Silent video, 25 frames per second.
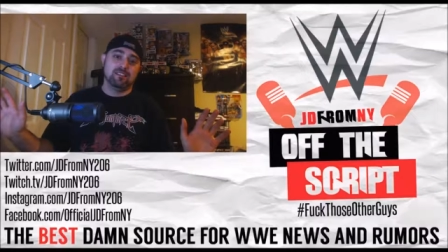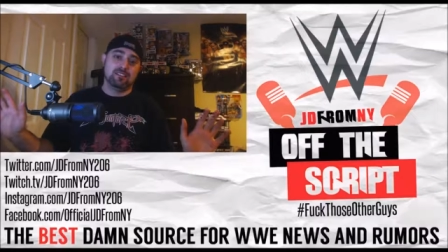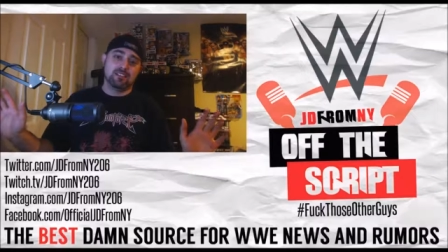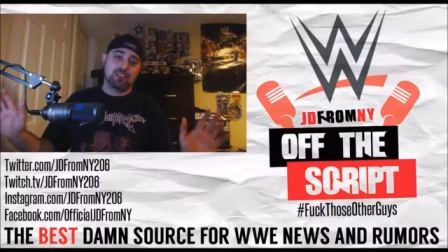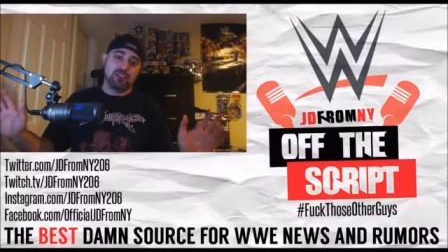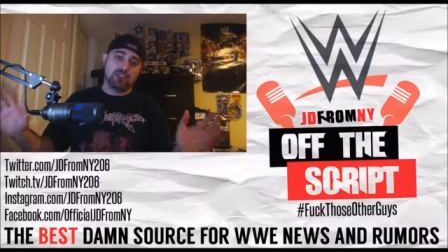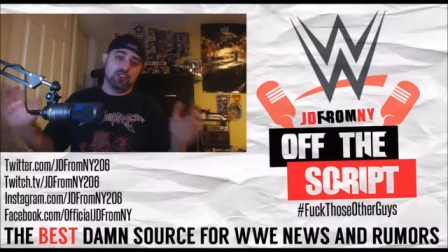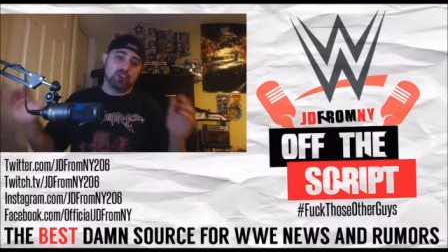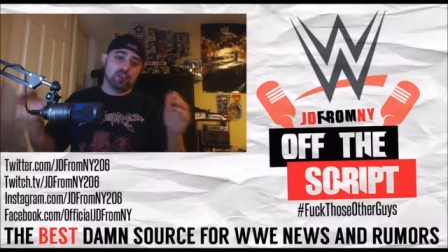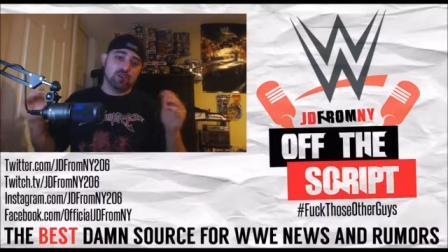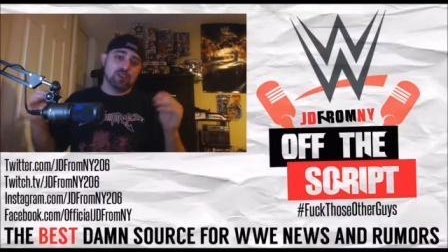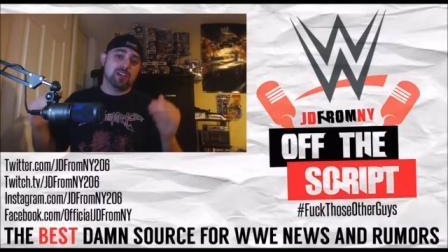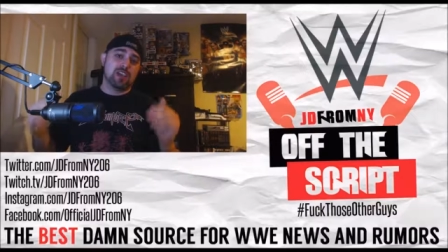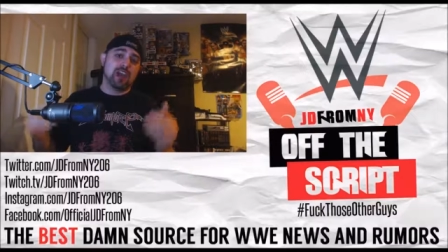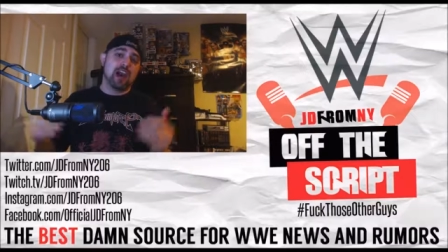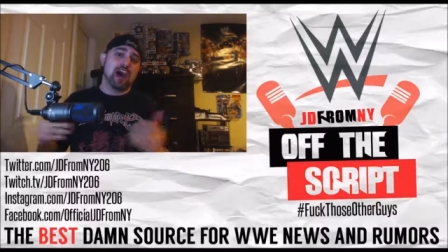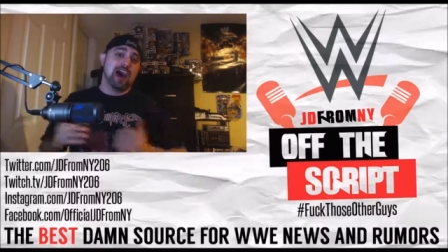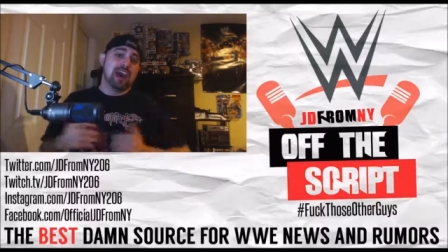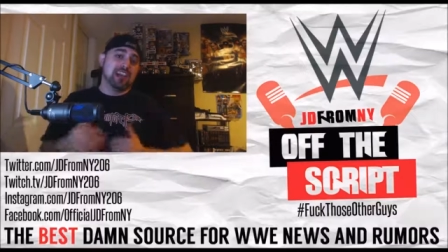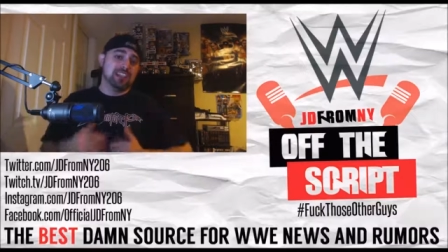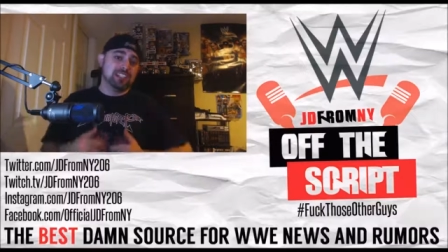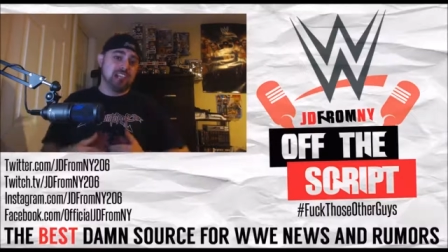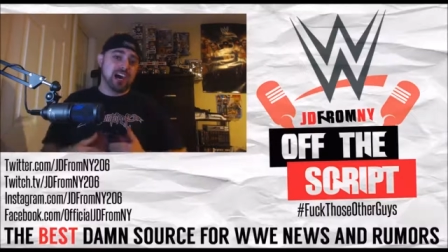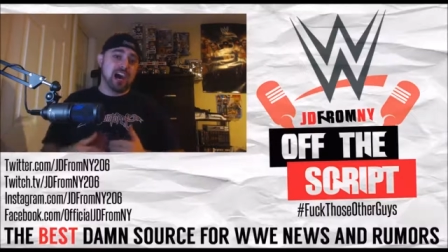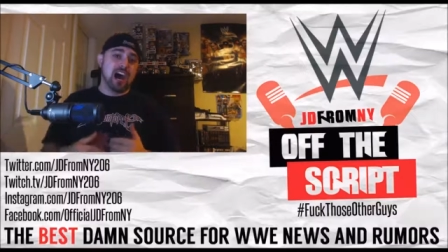Did you
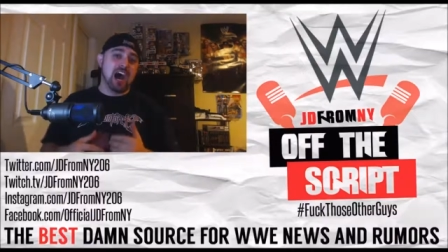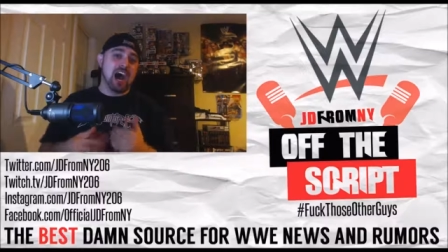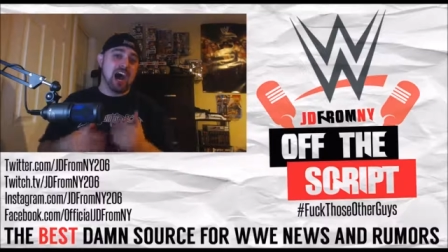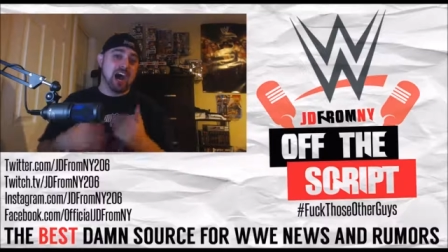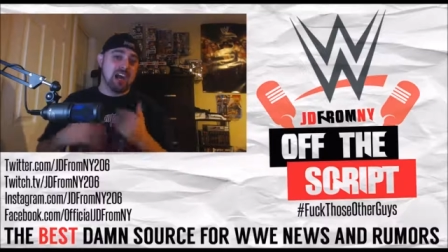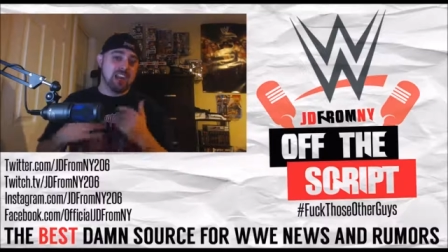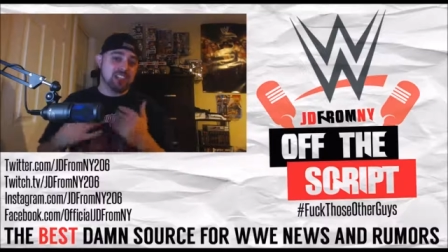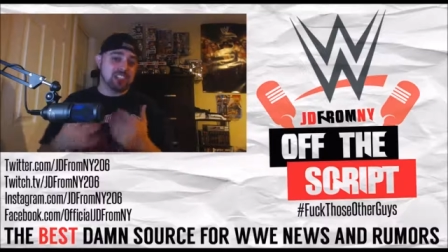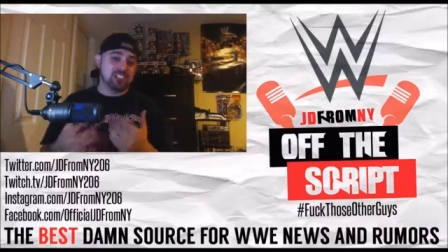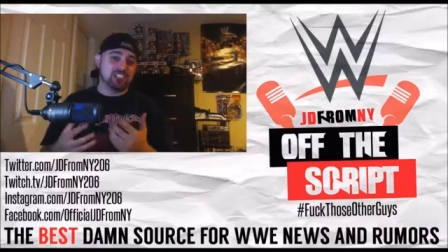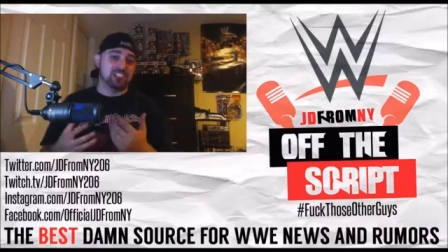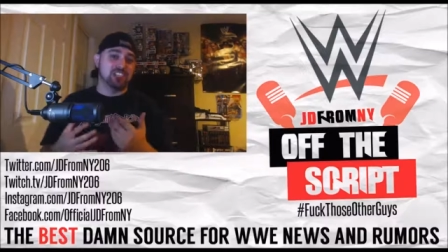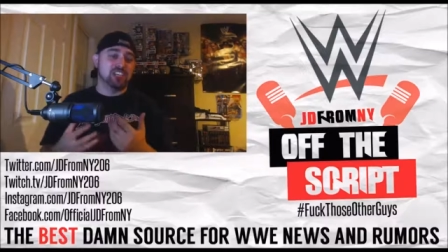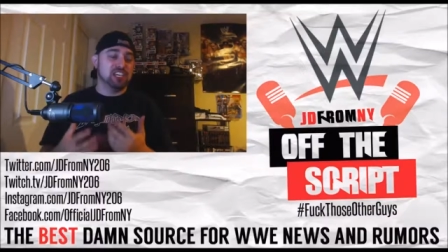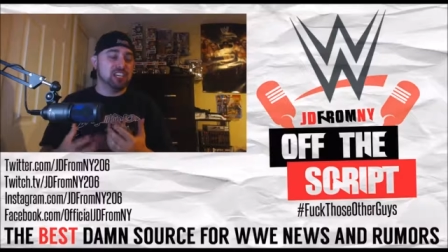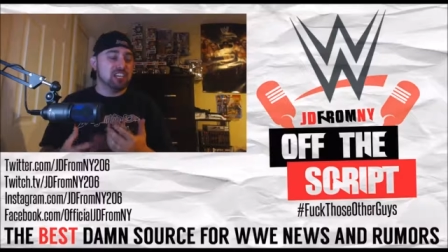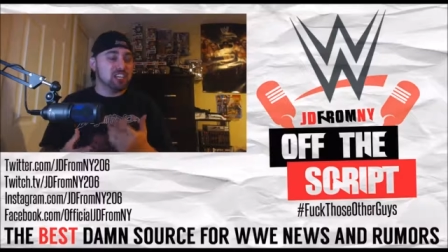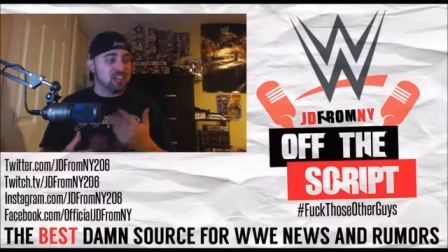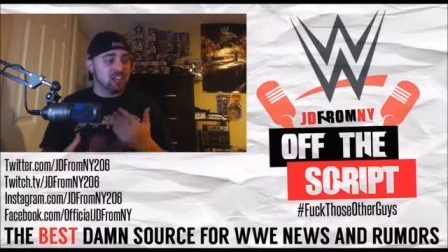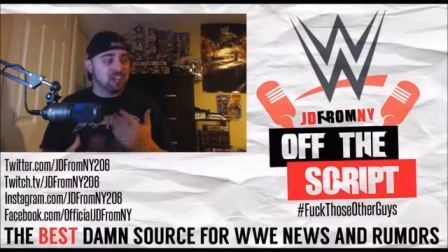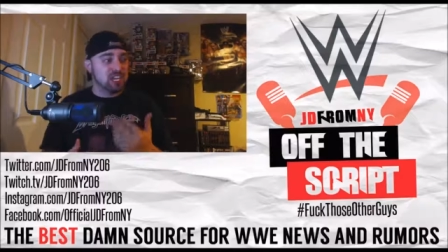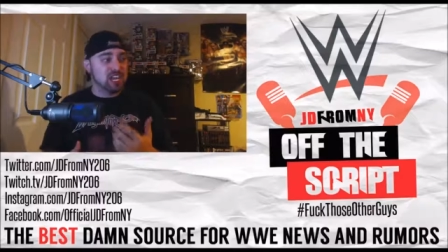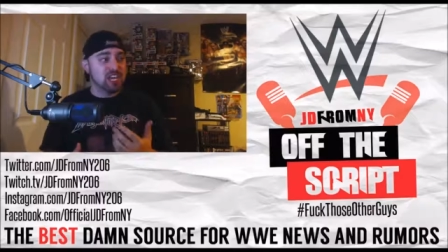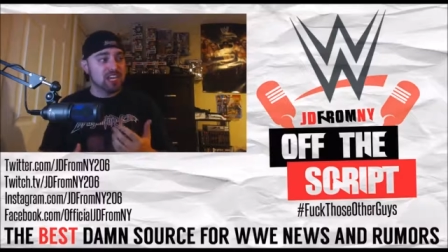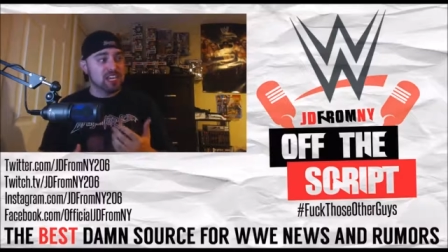guys honestly
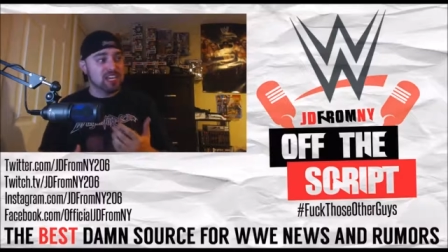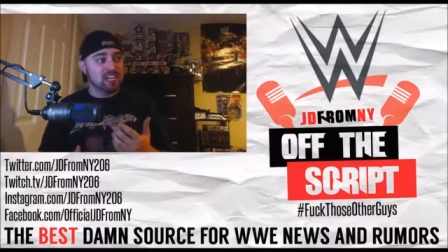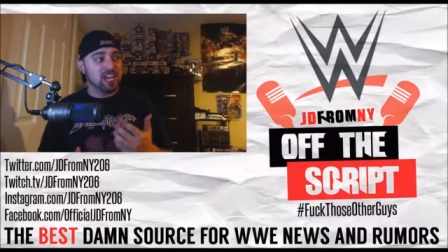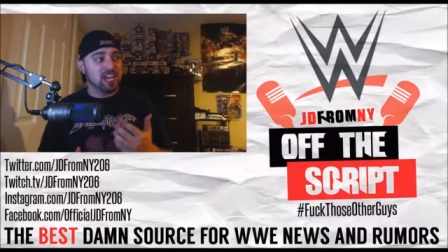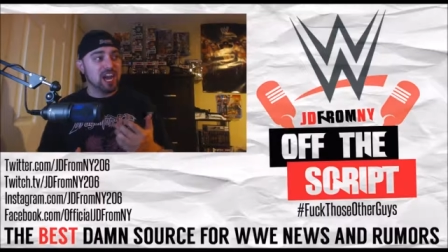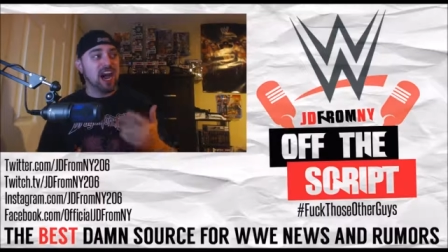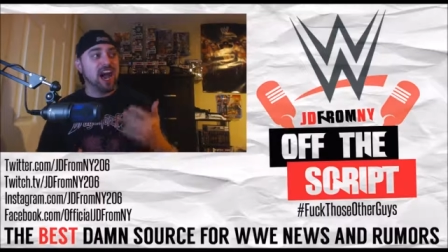think